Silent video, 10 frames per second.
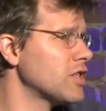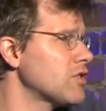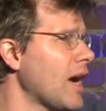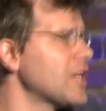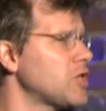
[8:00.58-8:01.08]
just
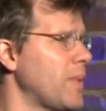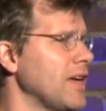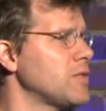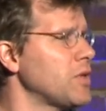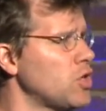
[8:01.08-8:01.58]
scratch
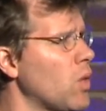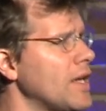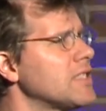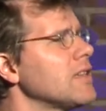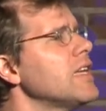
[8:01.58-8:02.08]
space, but you
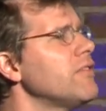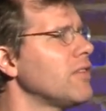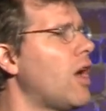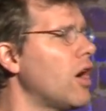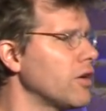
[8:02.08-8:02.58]
want it to live
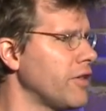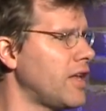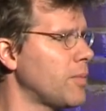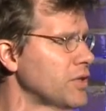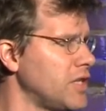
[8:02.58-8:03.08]
longer
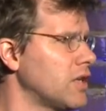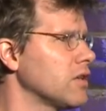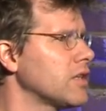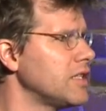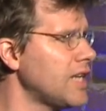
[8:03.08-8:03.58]
than a
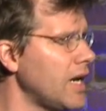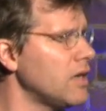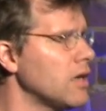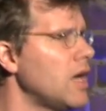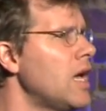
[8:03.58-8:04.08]
particular
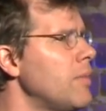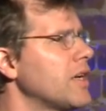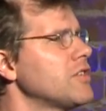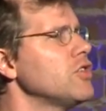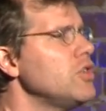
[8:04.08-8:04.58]
container
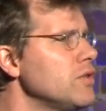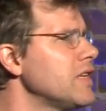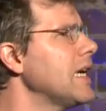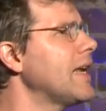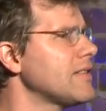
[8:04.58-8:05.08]
because you're
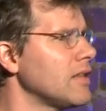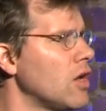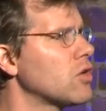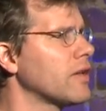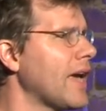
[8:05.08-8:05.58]
using it as a
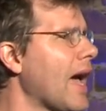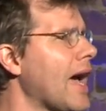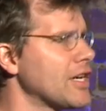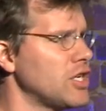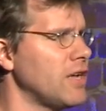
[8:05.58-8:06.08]
local
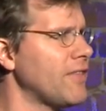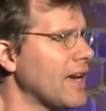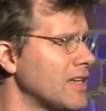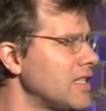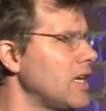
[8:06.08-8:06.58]
cache, and if
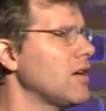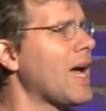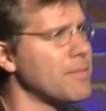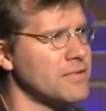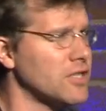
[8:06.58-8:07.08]
that container
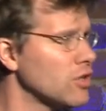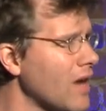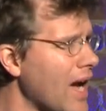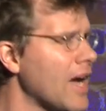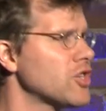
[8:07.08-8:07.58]
happens to
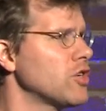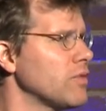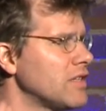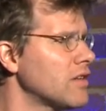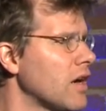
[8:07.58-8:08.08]
crash and
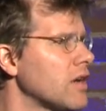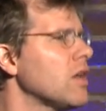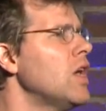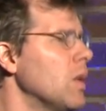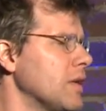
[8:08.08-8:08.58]
restart,
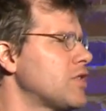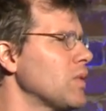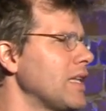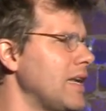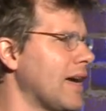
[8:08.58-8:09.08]
well, it's
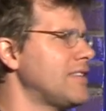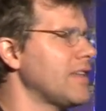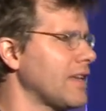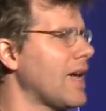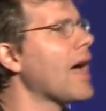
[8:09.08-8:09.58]
really nice
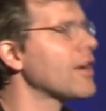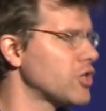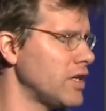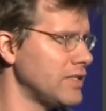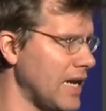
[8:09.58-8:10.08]
that the
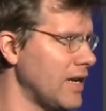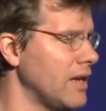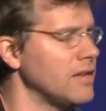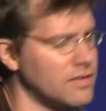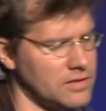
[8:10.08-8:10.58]
cached data
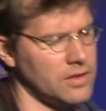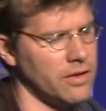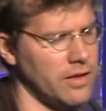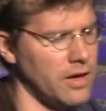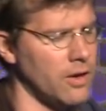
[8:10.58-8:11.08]
is still
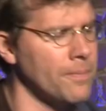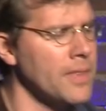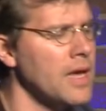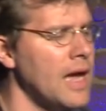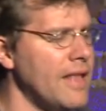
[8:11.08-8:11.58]
there.
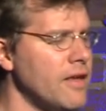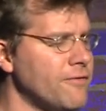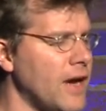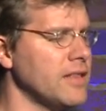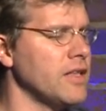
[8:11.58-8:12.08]
And then
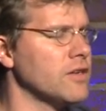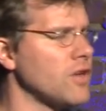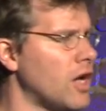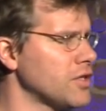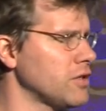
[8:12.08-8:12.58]
finally, there's
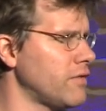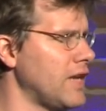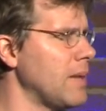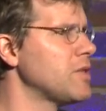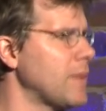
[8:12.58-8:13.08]
all sorts of
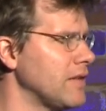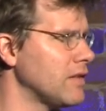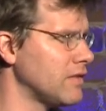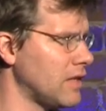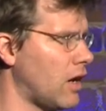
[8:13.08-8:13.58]

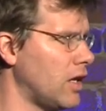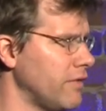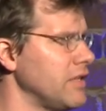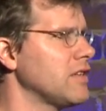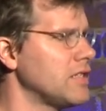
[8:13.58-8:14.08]
namespaces that all
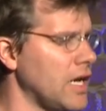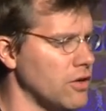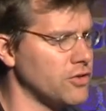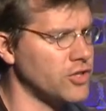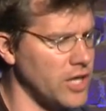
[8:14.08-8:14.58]
of these
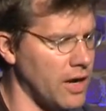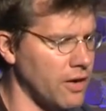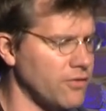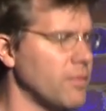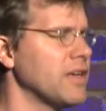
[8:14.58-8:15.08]
containers
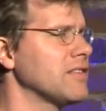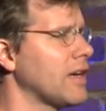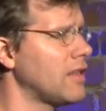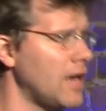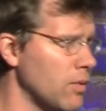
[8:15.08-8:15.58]
share, from things
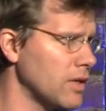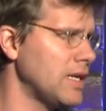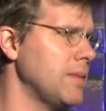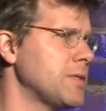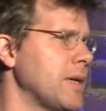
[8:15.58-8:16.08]
like the network
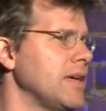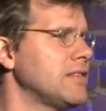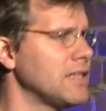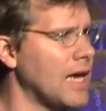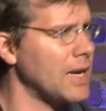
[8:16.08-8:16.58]

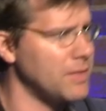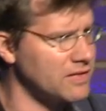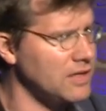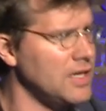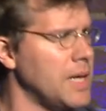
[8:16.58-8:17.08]
namespace to the
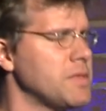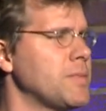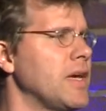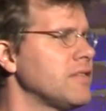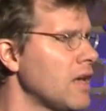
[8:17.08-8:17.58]
IPC
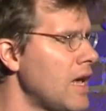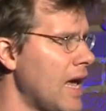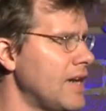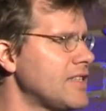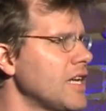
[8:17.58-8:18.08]
namespace,
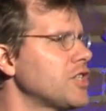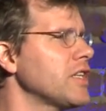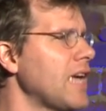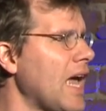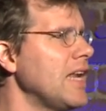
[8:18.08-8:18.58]
and
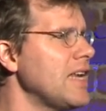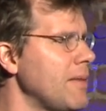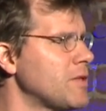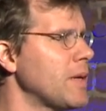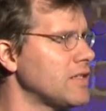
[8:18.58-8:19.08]
essentially any
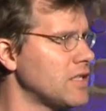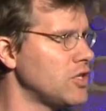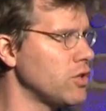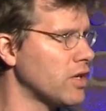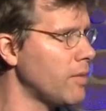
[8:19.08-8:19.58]
namespace
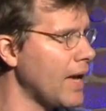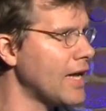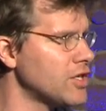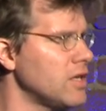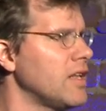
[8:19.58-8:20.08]
that you can
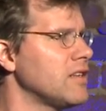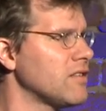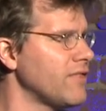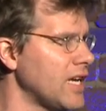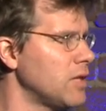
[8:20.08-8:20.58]
imagine that is
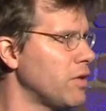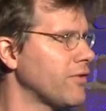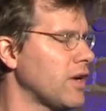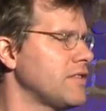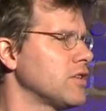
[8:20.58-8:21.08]
available
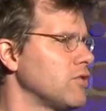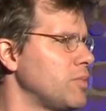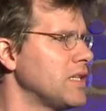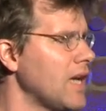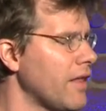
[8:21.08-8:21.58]
for us to
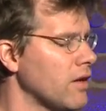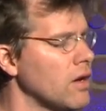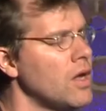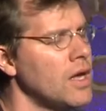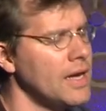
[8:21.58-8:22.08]
group together
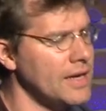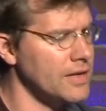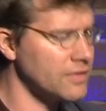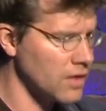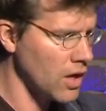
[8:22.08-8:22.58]

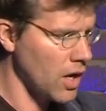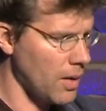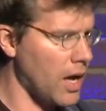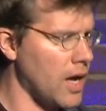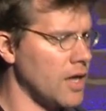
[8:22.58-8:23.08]
is
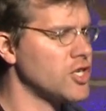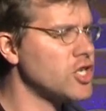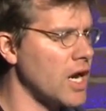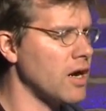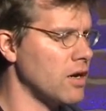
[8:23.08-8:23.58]

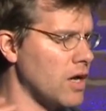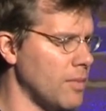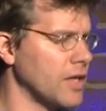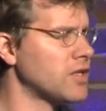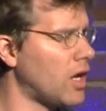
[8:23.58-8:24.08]
shared
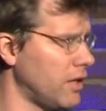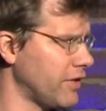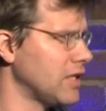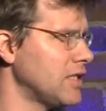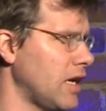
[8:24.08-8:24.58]
amongst all of
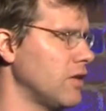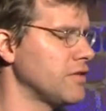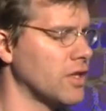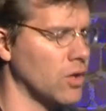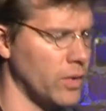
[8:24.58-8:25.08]
the
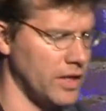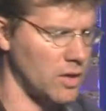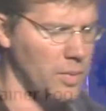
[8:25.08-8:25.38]
containers that are within a